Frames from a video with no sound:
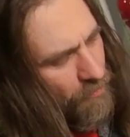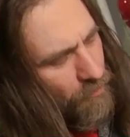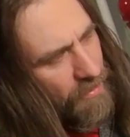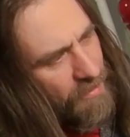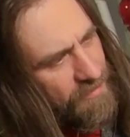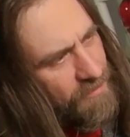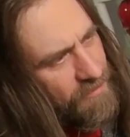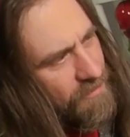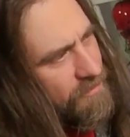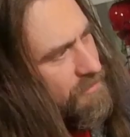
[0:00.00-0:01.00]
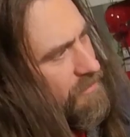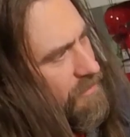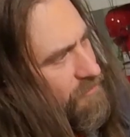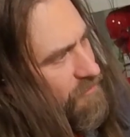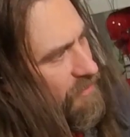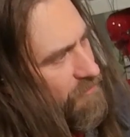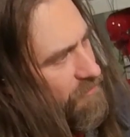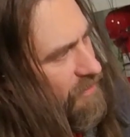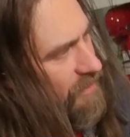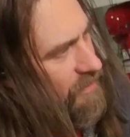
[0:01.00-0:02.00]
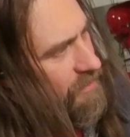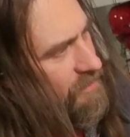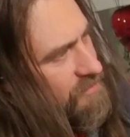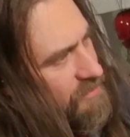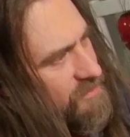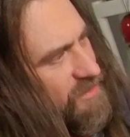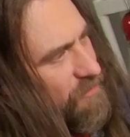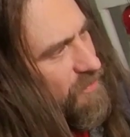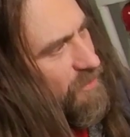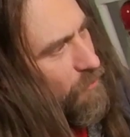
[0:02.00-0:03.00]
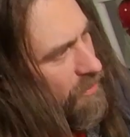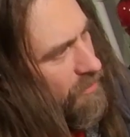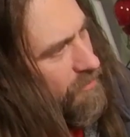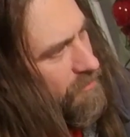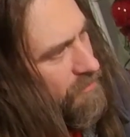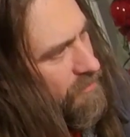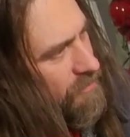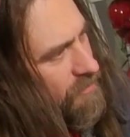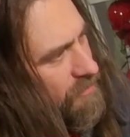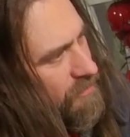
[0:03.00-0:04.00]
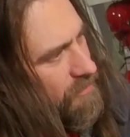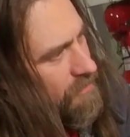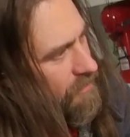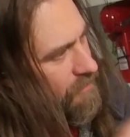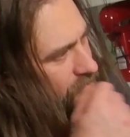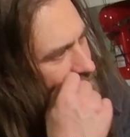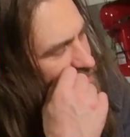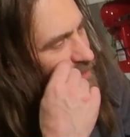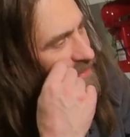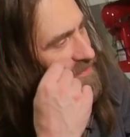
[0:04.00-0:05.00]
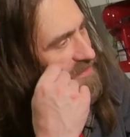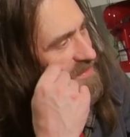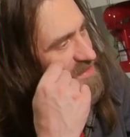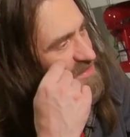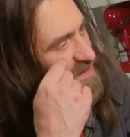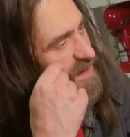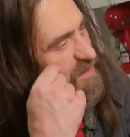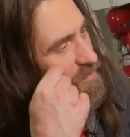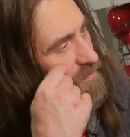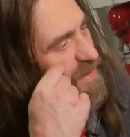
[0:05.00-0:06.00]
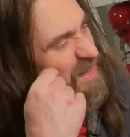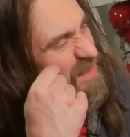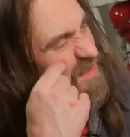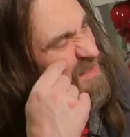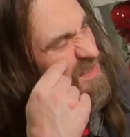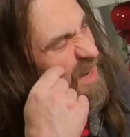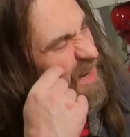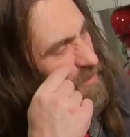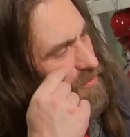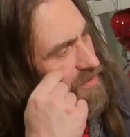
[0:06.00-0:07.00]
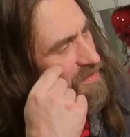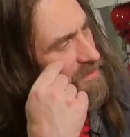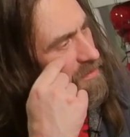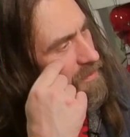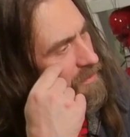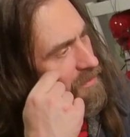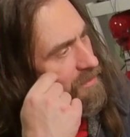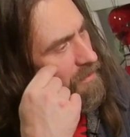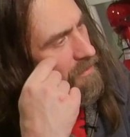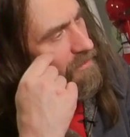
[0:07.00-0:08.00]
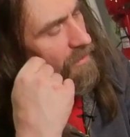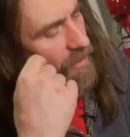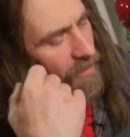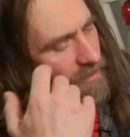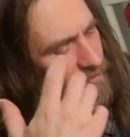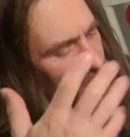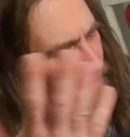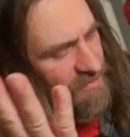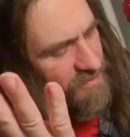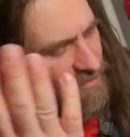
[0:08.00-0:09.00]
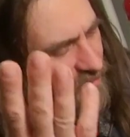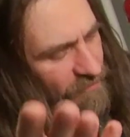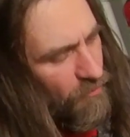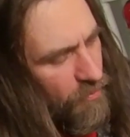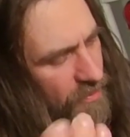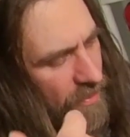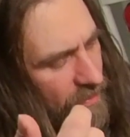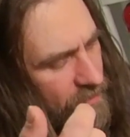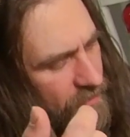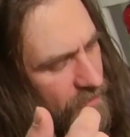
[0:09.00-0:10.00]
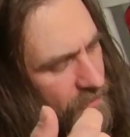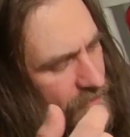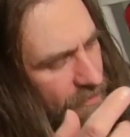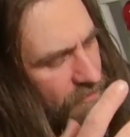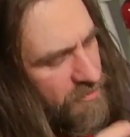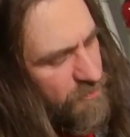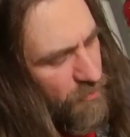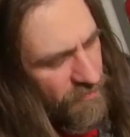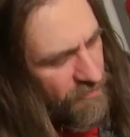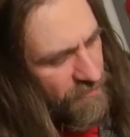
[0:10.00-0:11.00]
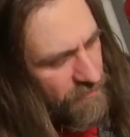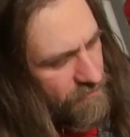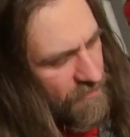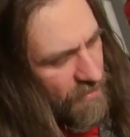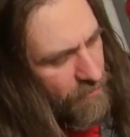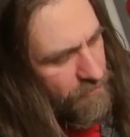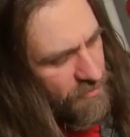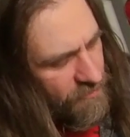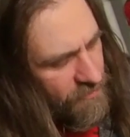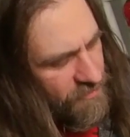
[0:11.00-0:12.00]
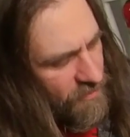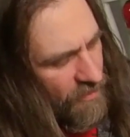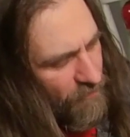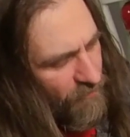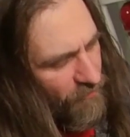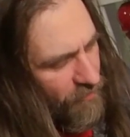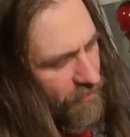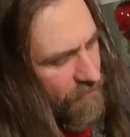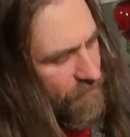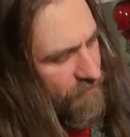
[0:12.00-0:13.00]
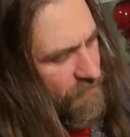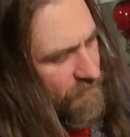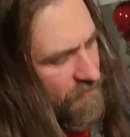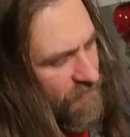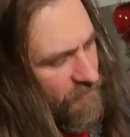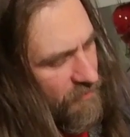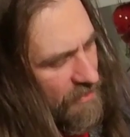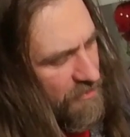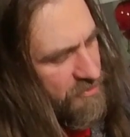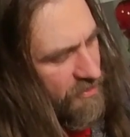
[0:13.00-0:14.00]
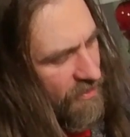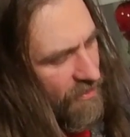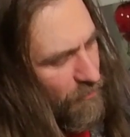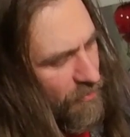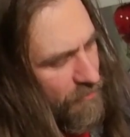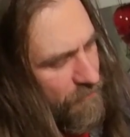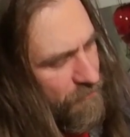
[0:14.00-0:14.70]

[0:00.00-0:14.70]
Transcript: well, I think that if they did something where they spent a little less time making this camera fancy, like 4K, and just put a little couch on the top for an action camera